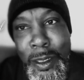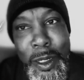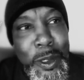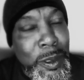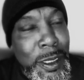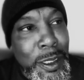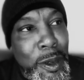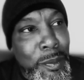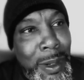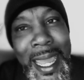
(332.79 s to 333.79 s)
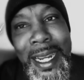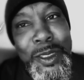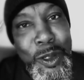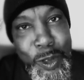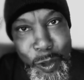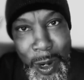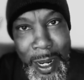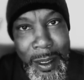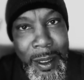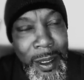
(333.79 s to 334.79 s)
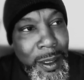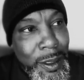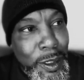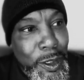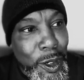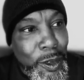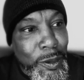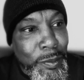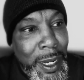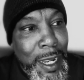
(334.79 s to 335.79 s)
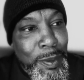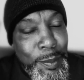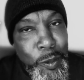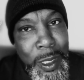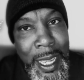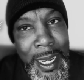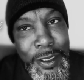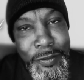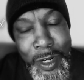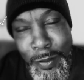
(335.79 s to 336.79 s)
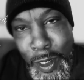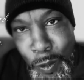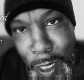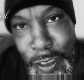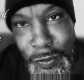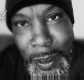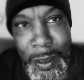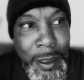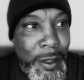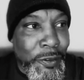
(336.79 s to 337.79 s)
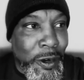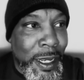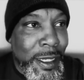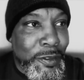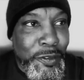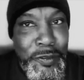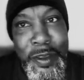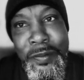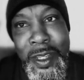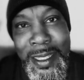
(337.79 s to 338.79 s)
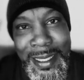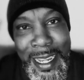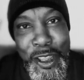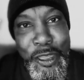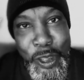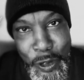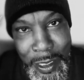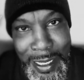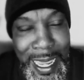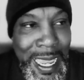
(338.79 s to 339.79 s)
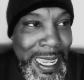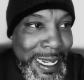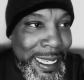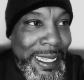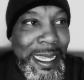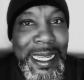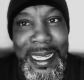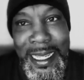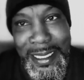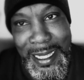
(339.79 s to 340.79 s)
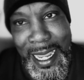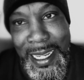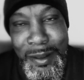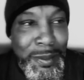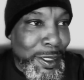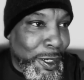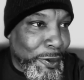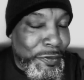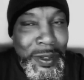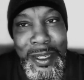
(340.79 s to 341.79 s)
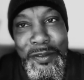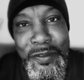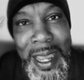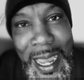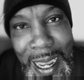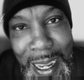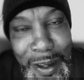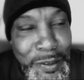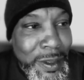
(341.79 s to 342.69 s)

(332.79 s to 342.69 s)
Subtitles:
You know, black don't crack. You know, black people, we age very gracefully. You know, for us, 50 is like 30. 80 is like, you know, 55.